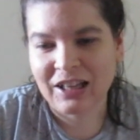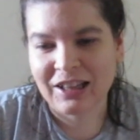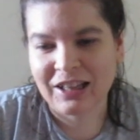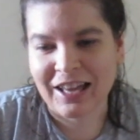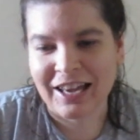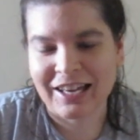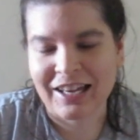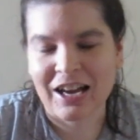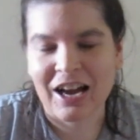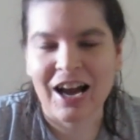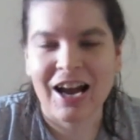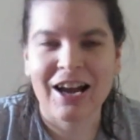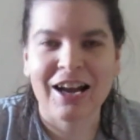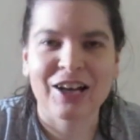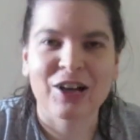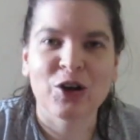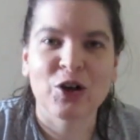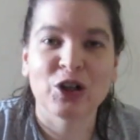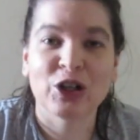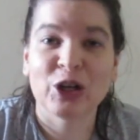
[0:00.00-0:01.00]
Like I
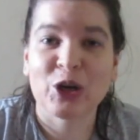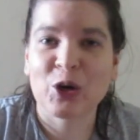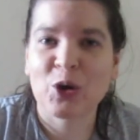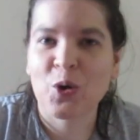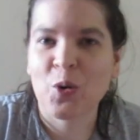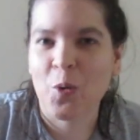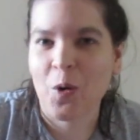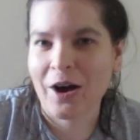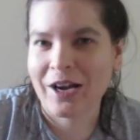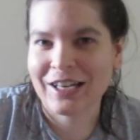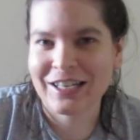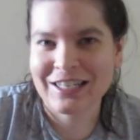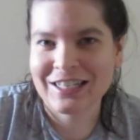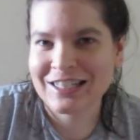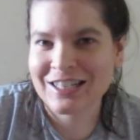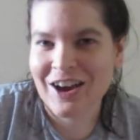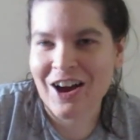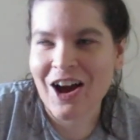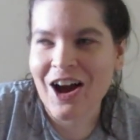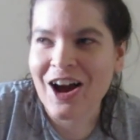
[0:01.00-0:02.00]
call it quiet
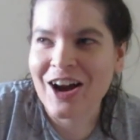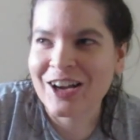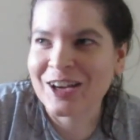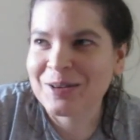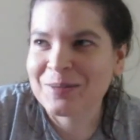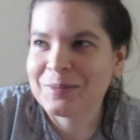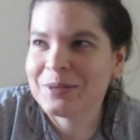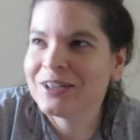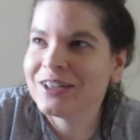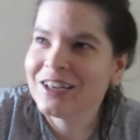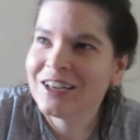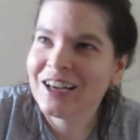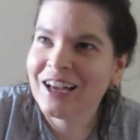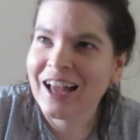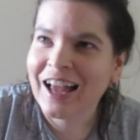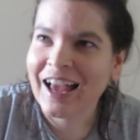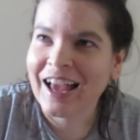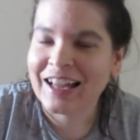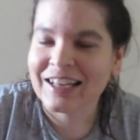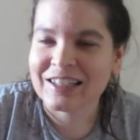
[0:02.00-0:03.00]
time,
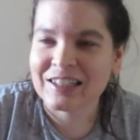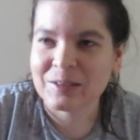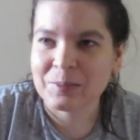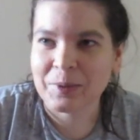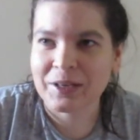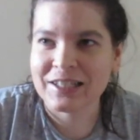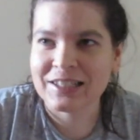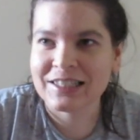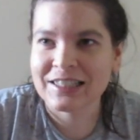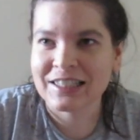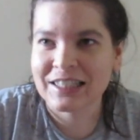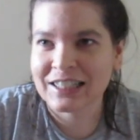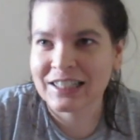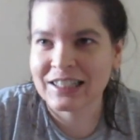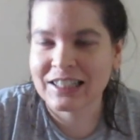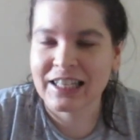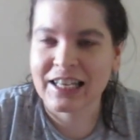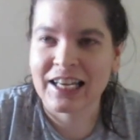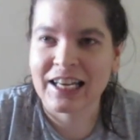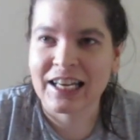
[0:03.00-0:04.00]
and it's
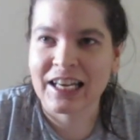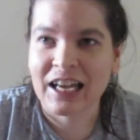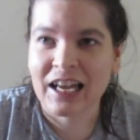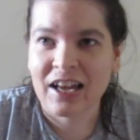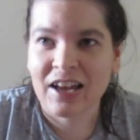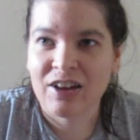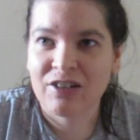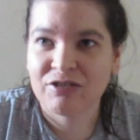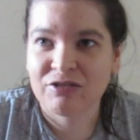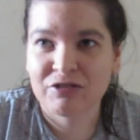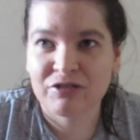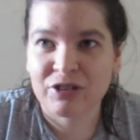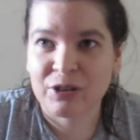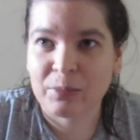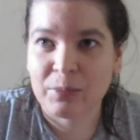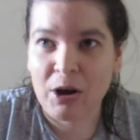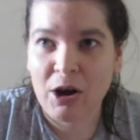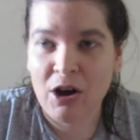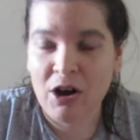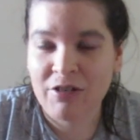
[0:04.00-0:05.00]
basically
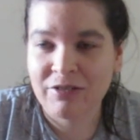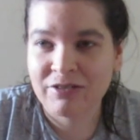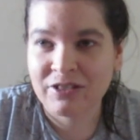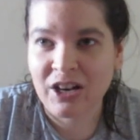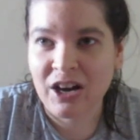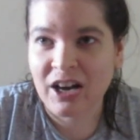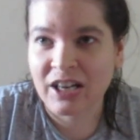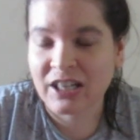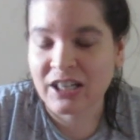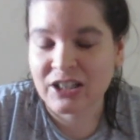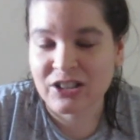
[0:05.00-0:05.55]
from 9:30.